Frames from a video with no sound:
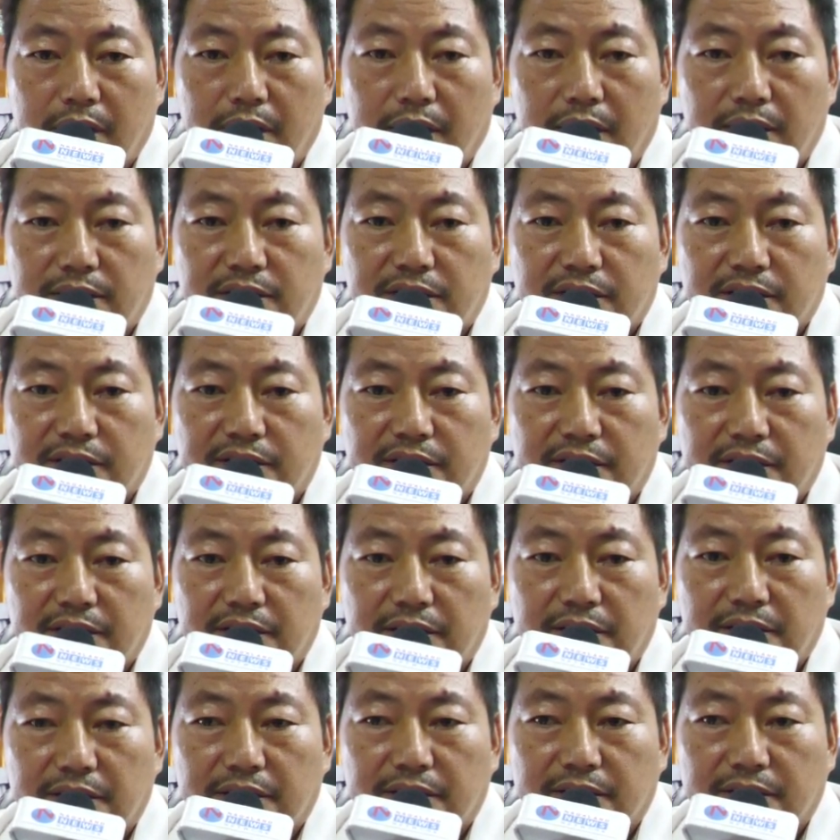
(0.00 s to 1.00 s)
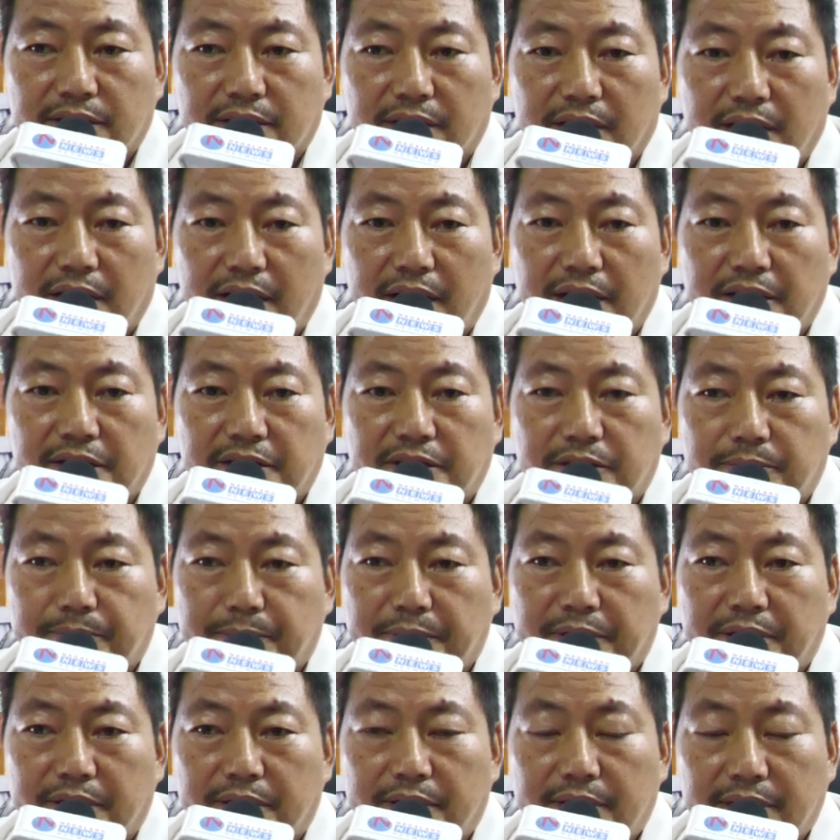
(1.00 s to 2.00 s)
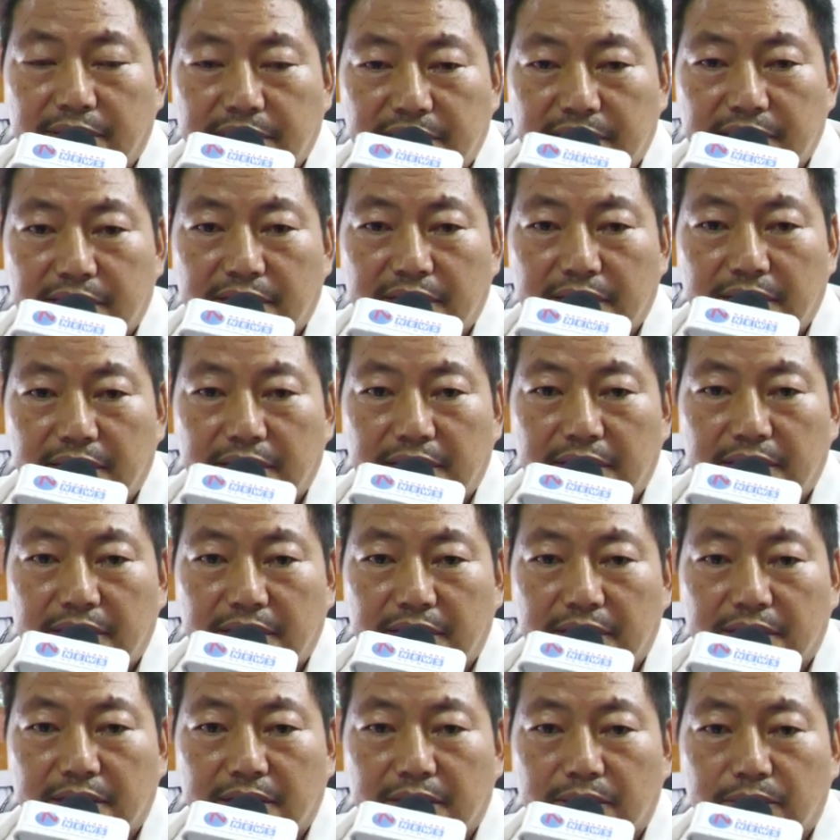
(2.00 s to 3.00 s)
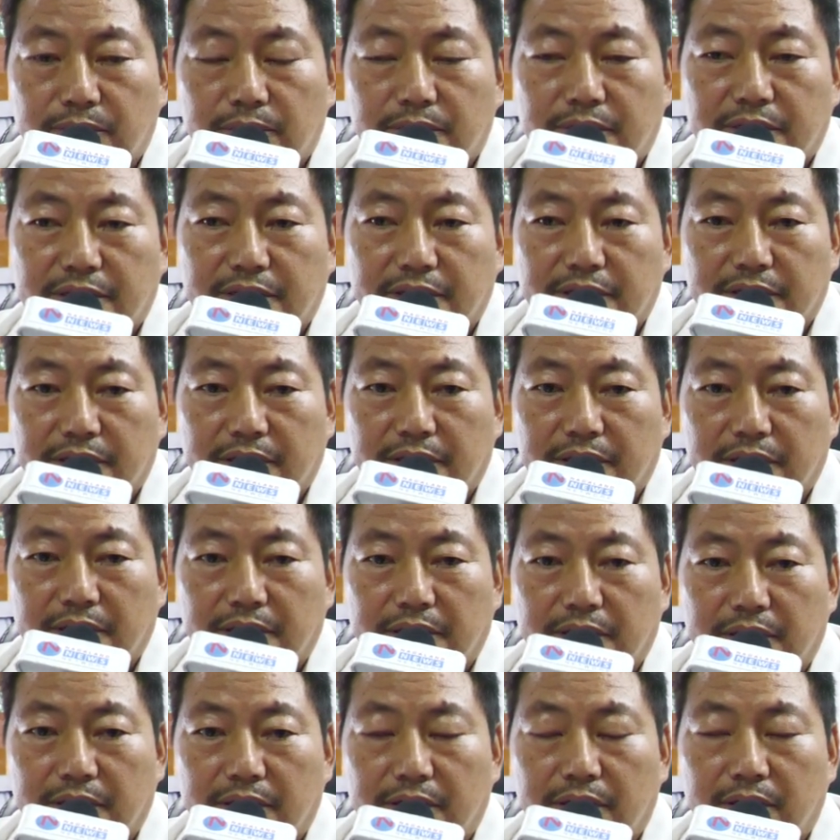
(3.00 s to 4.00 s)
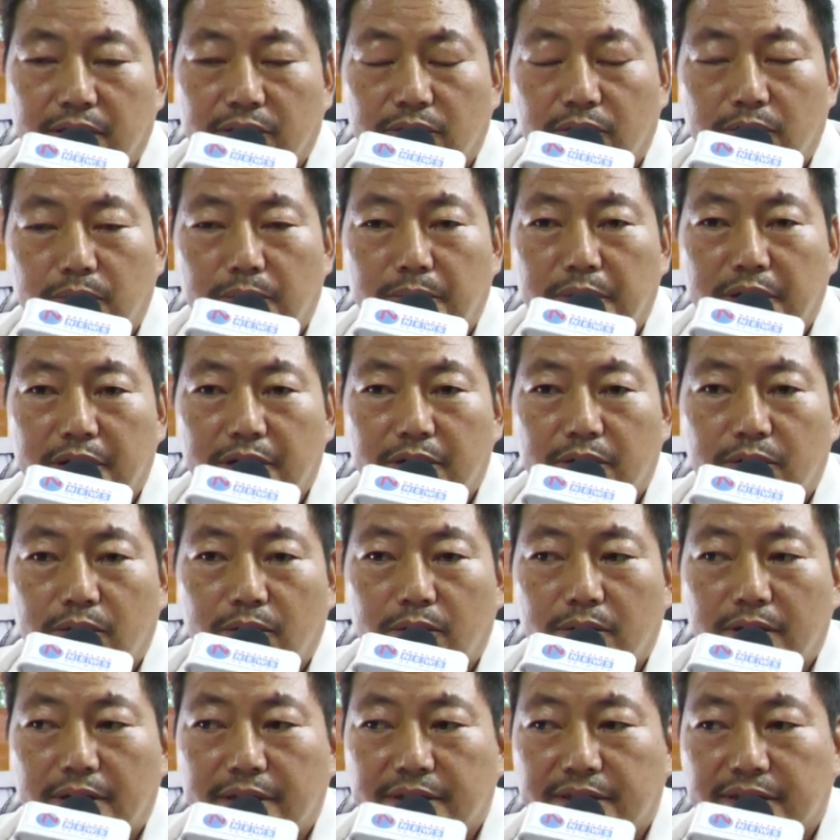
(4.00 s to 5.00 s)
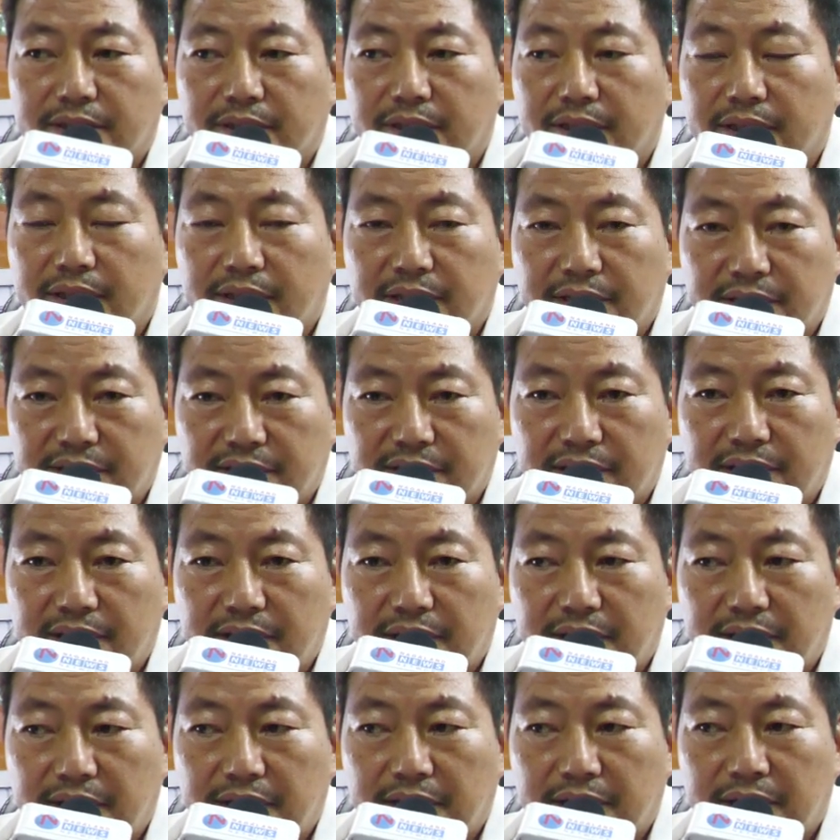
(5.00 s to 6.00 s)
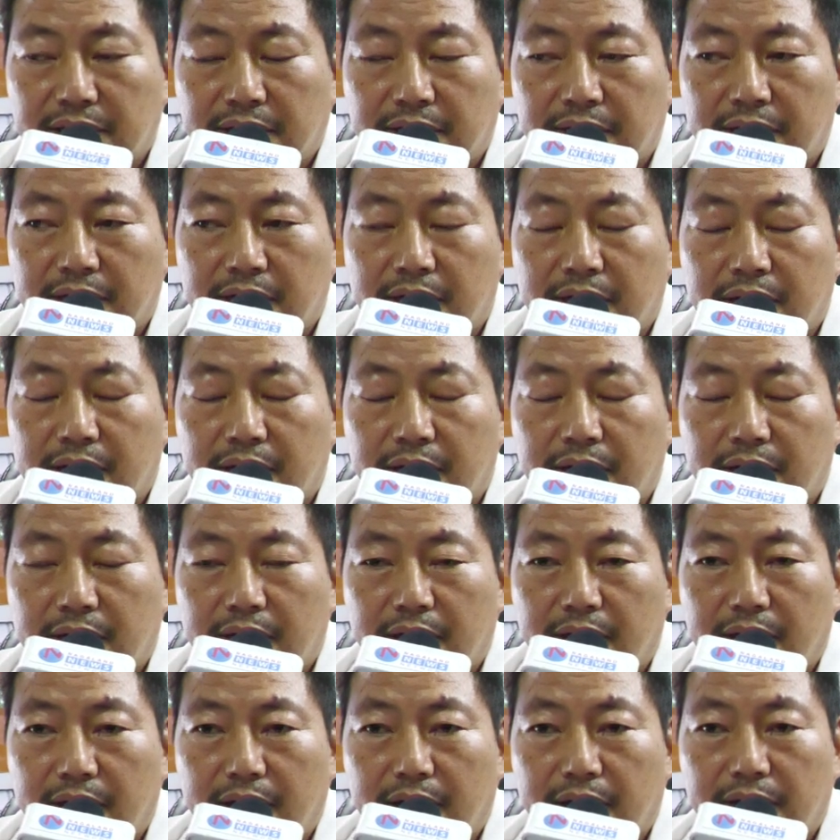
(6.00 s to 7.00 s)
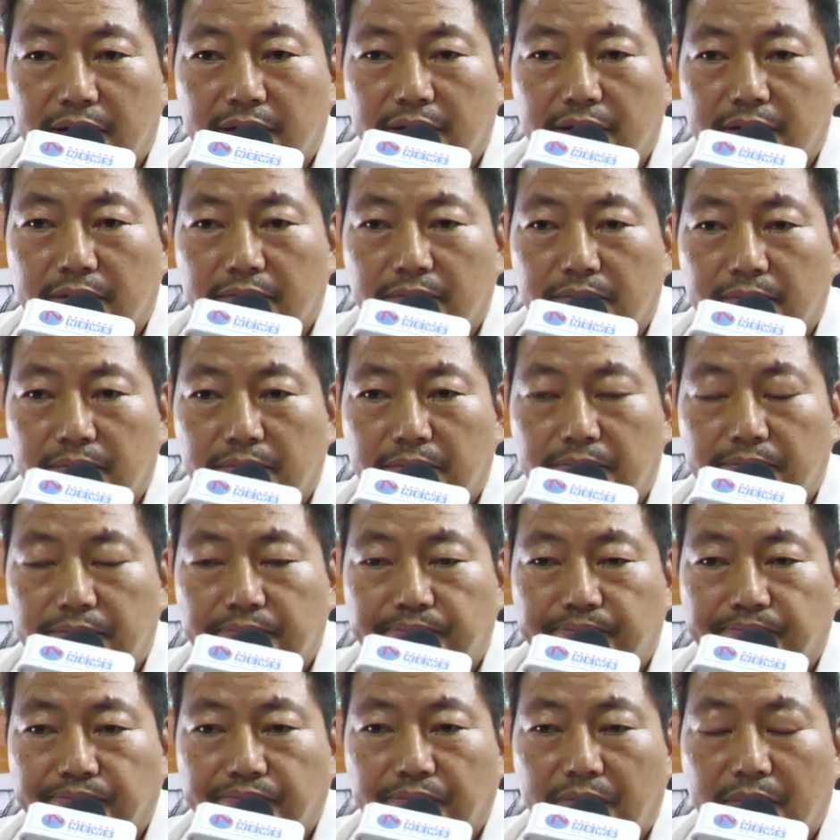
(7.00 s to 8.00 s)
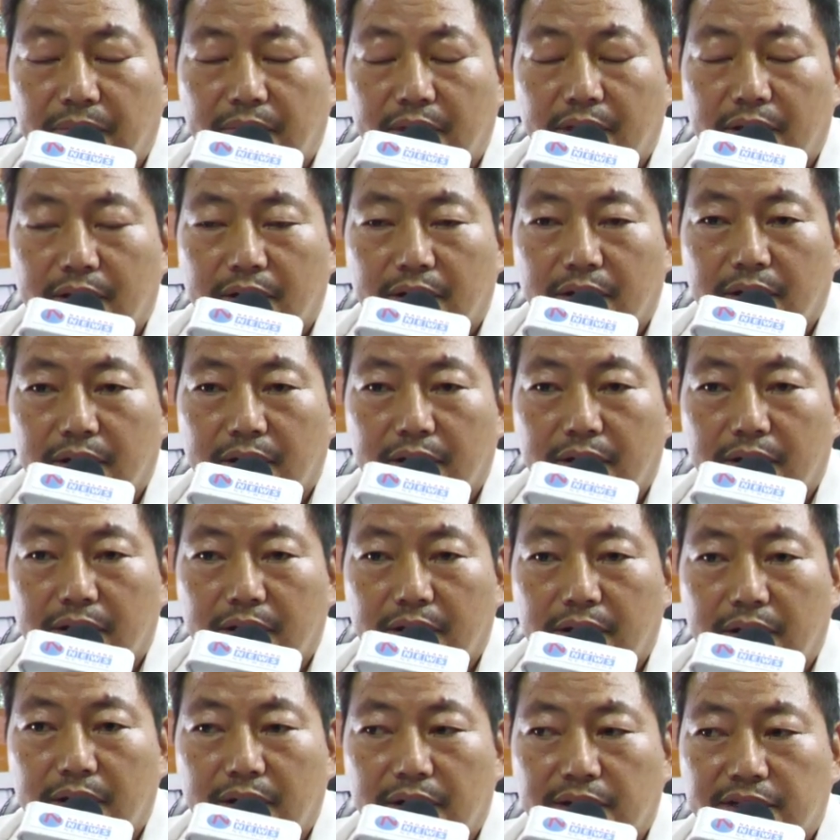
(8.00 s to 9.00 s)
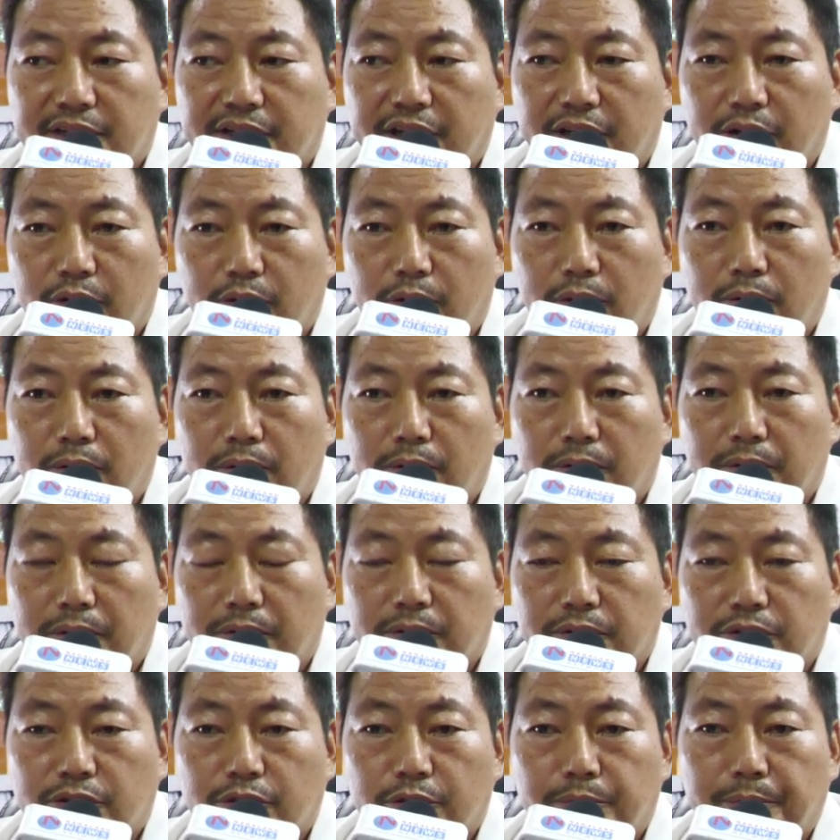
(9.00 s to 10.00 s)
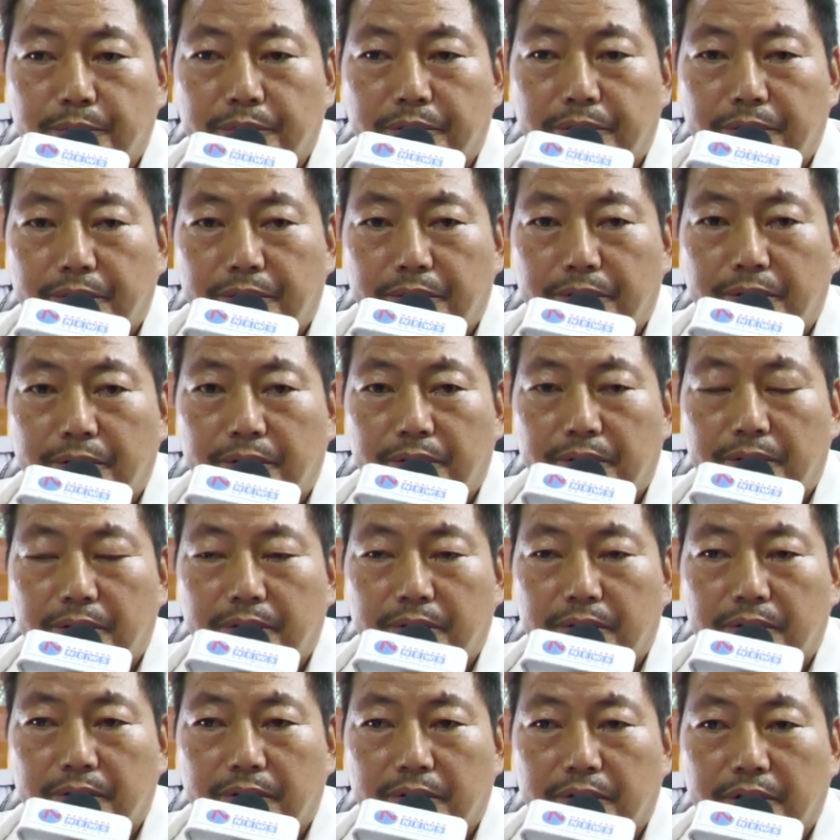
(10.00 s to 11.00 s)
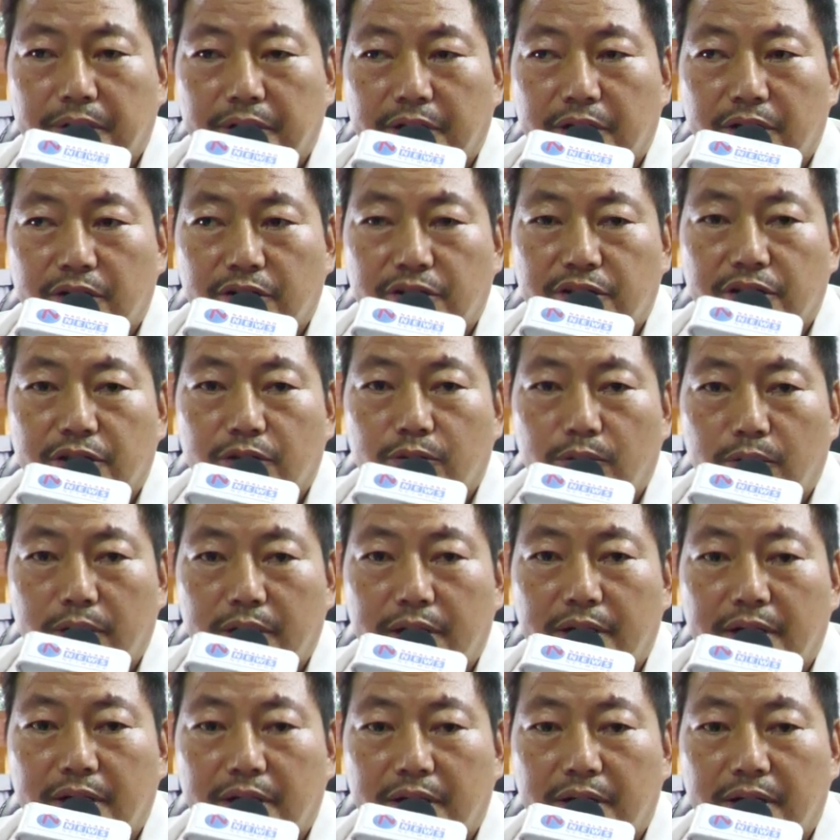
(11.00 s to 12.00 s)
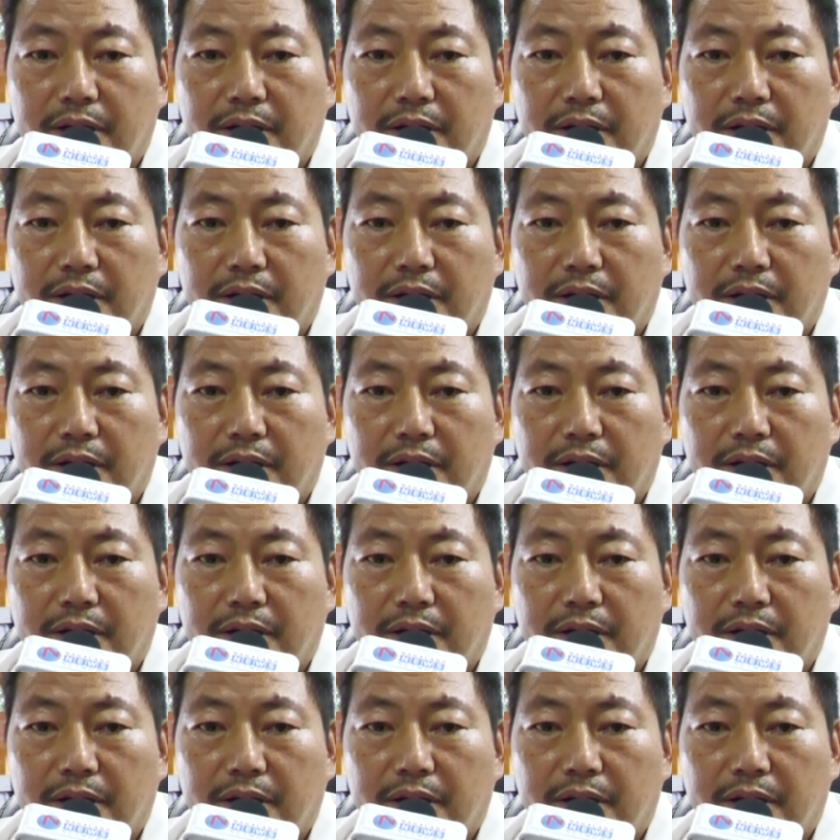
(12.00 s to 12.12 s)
HSD is a high speed diesel, which is normally called as diesel, and SKO superior kerosene oil,